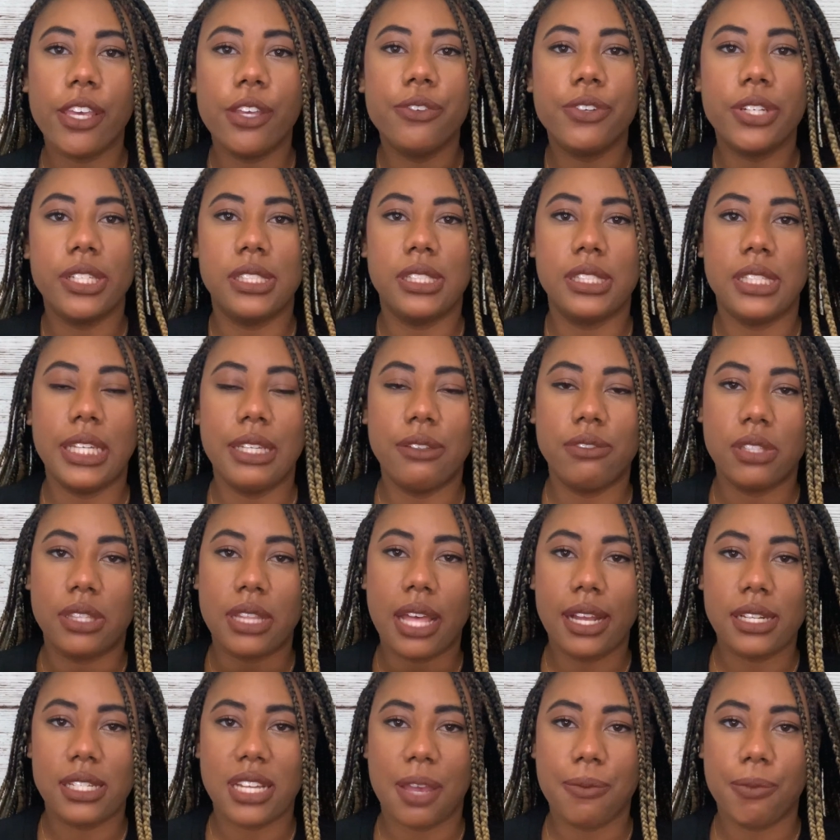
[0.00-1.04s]
received
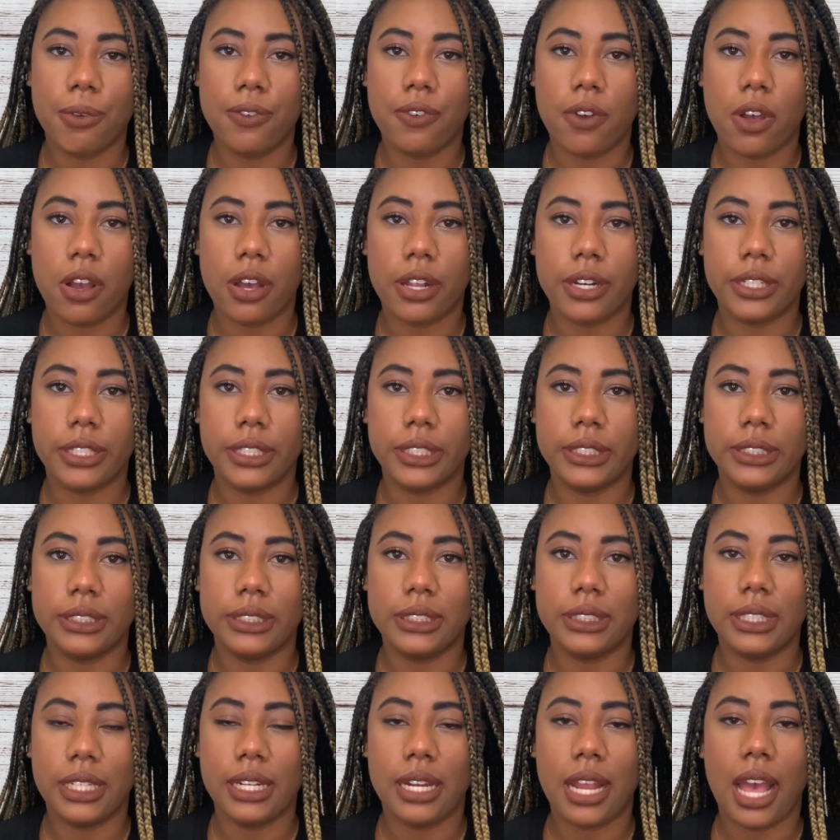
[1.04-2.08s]
that type of
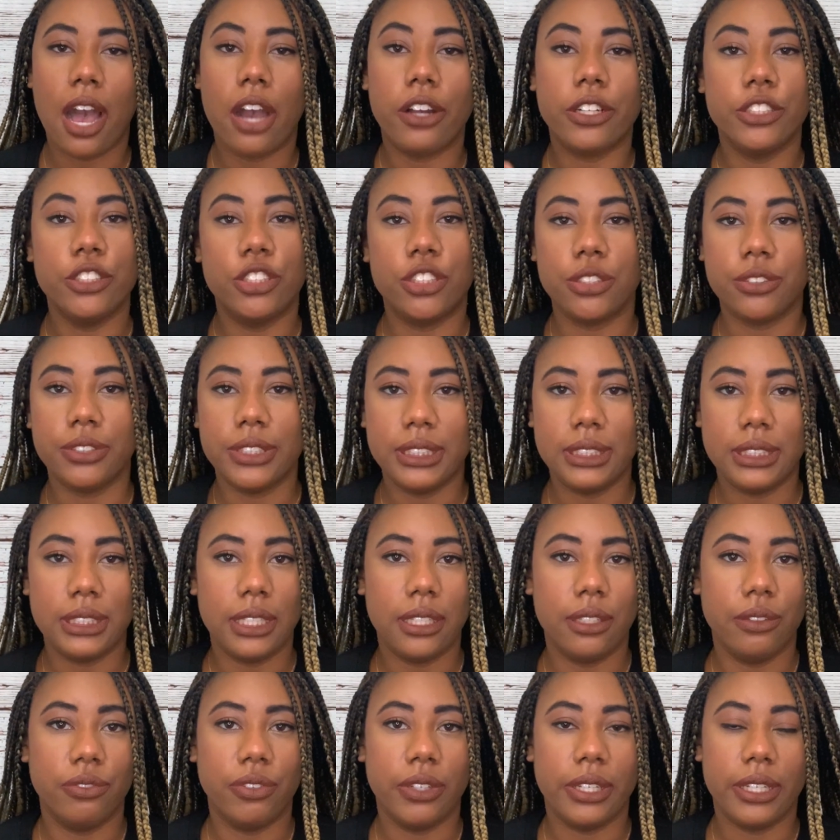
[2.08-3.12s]
honors and how did you
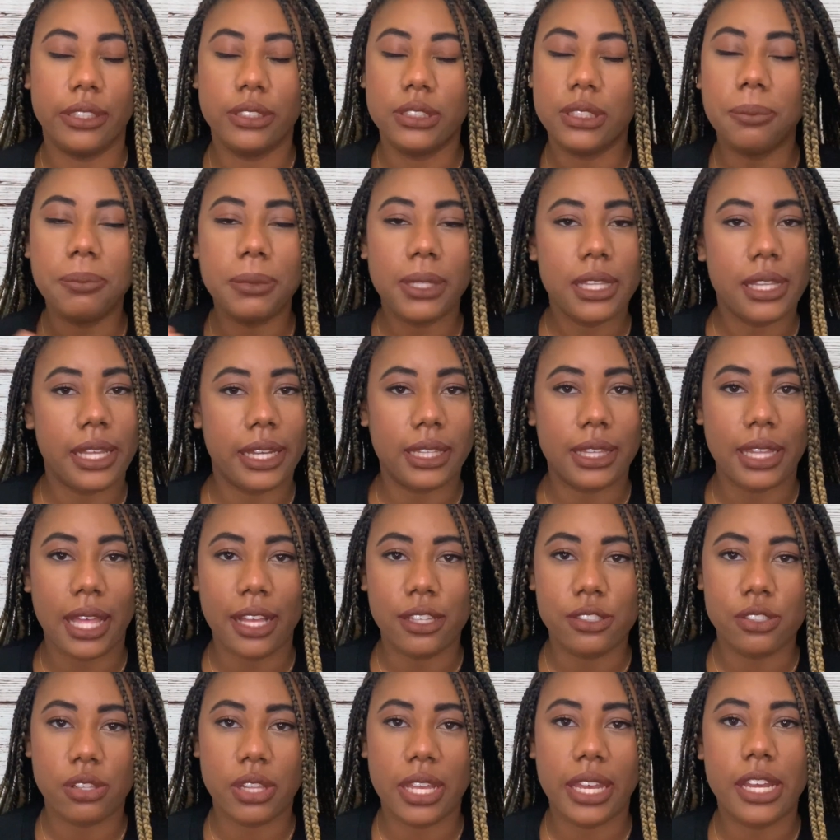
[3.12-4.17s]
receive it, something like
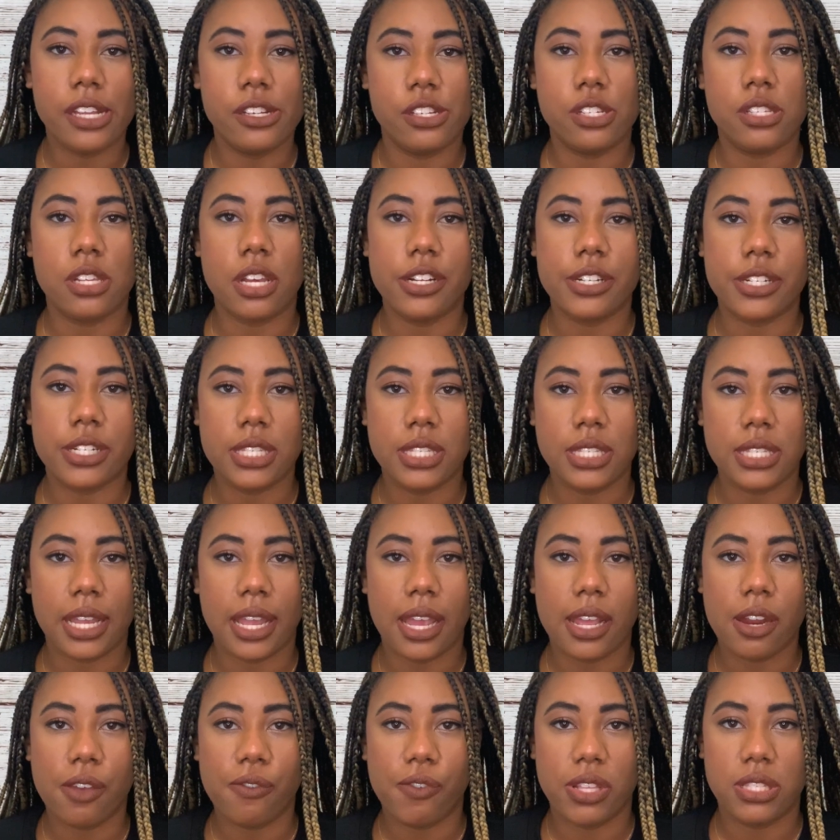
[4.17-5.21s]
that, so they can just
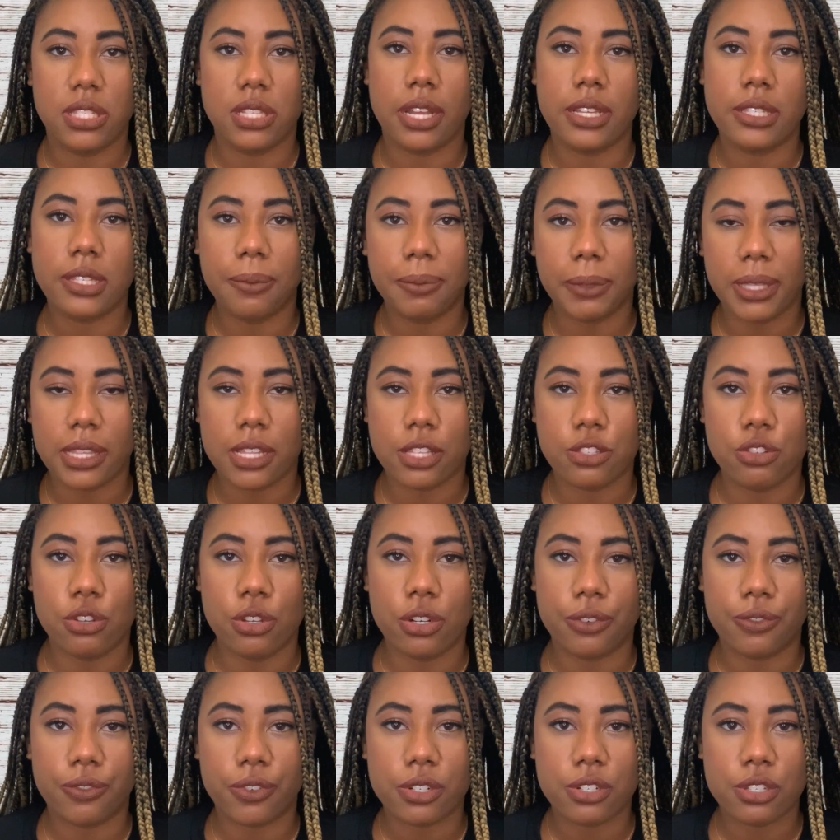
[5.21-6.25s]
understand if it's not something that's
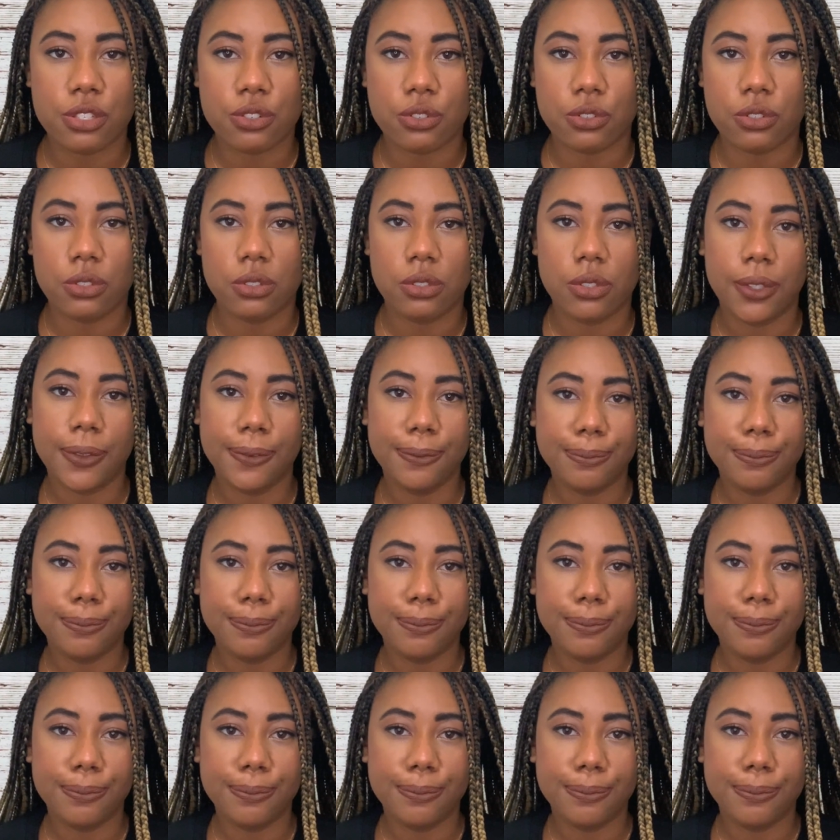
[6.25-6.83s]
universal.